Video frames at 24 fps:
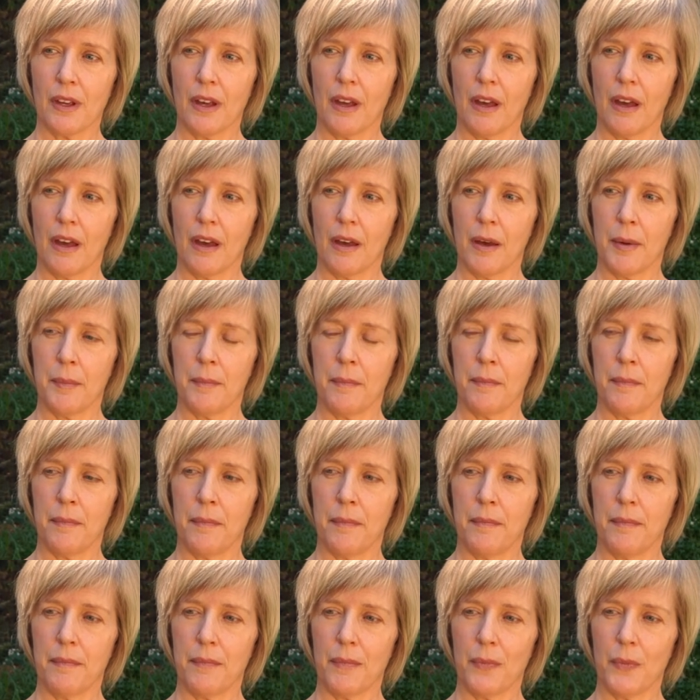
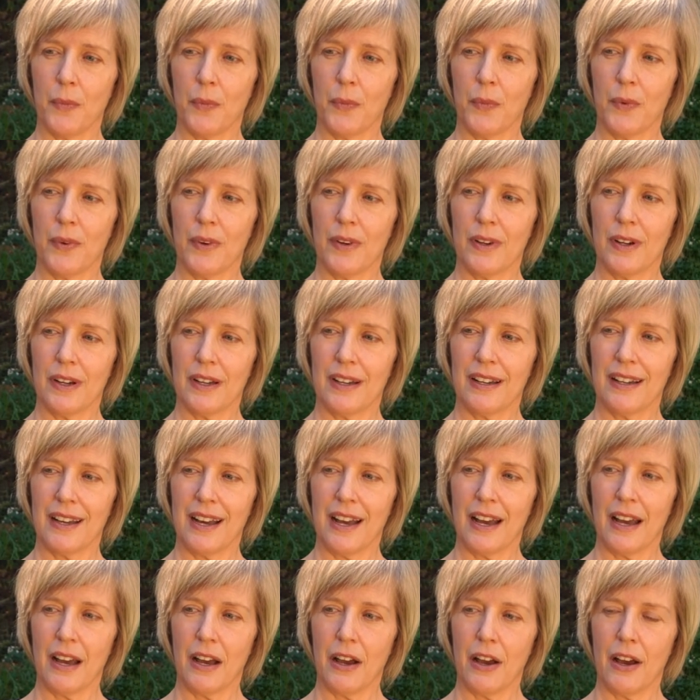
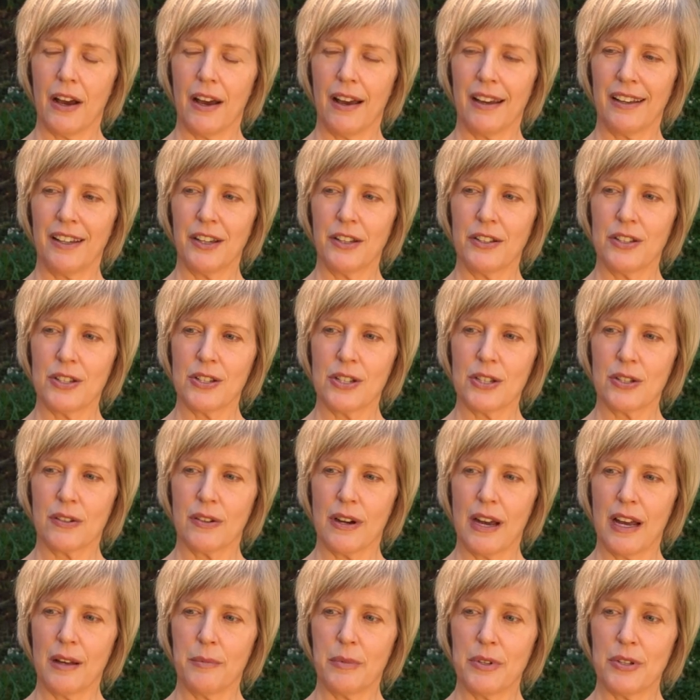I could
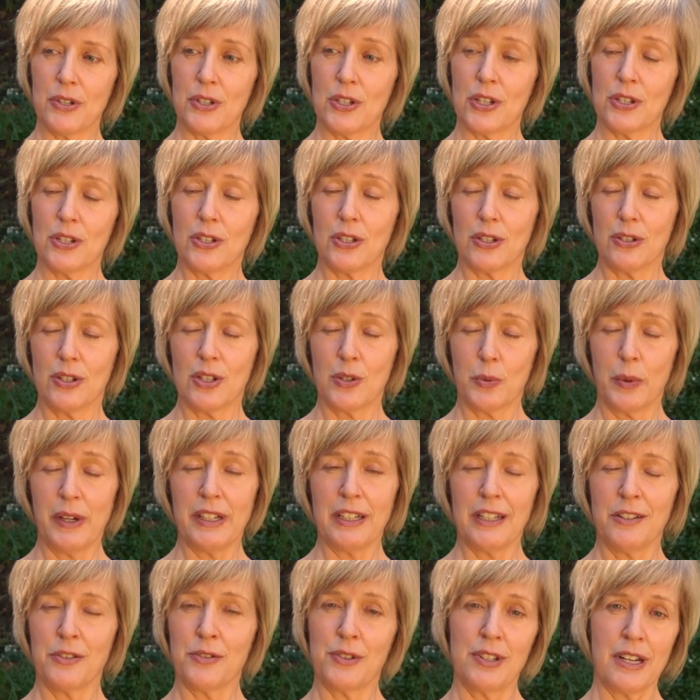describe as just a
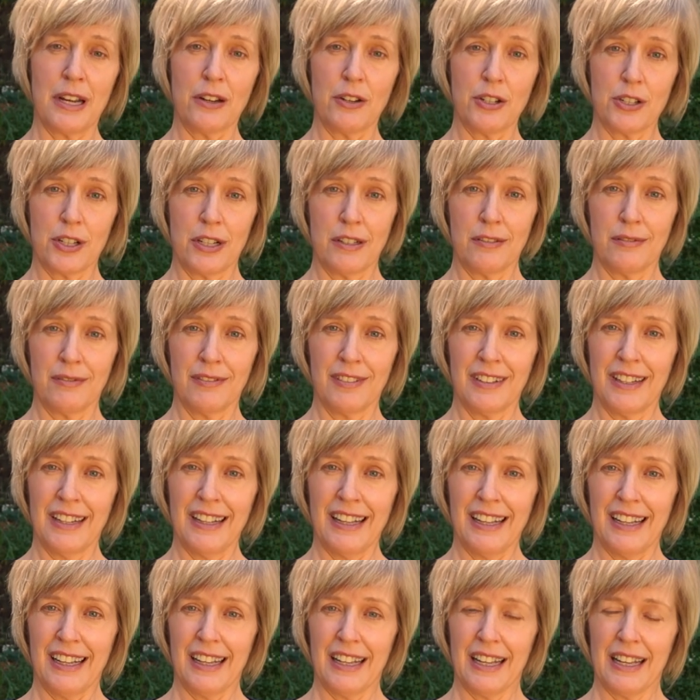sweet introduction.
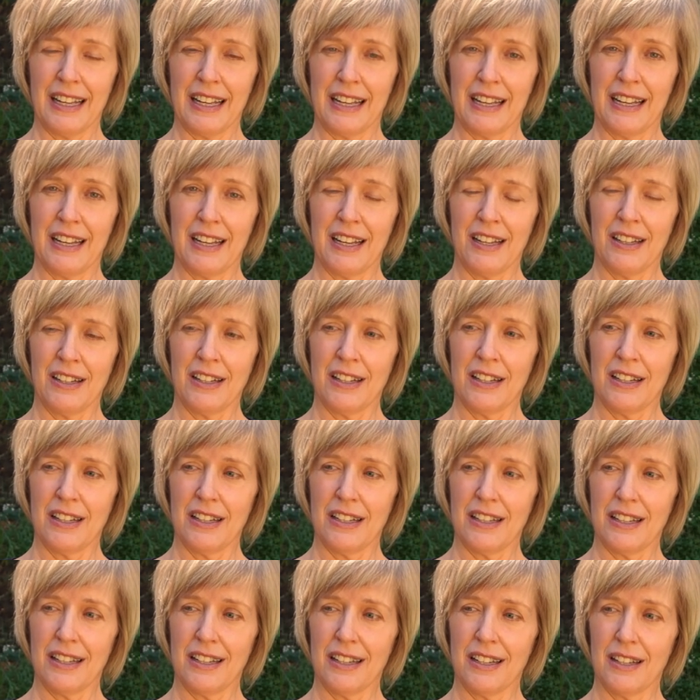
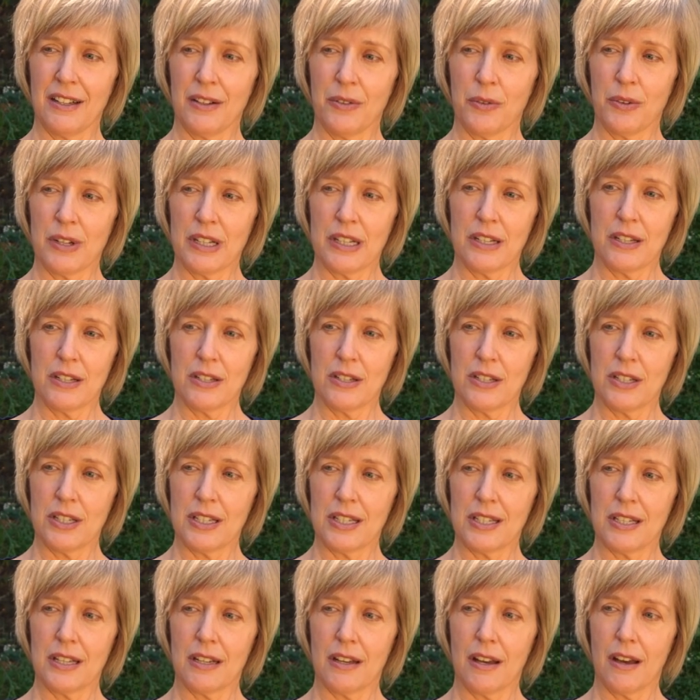And it
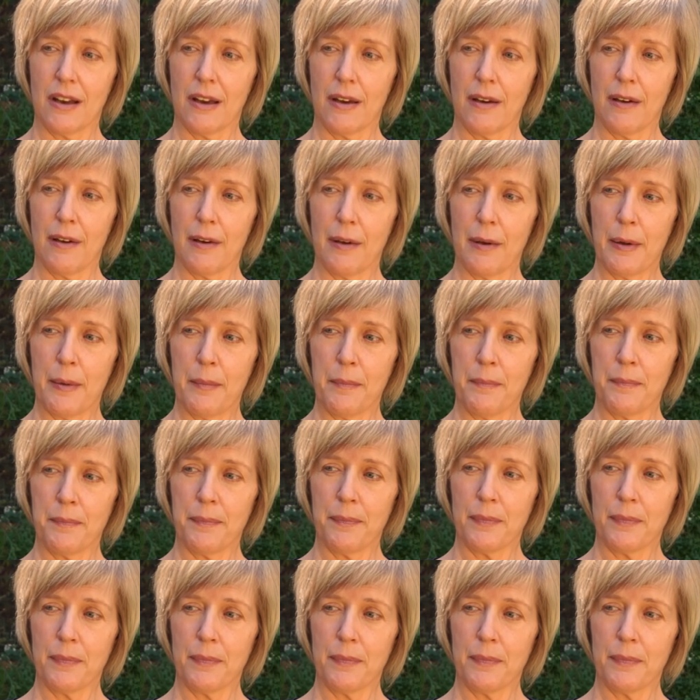was, it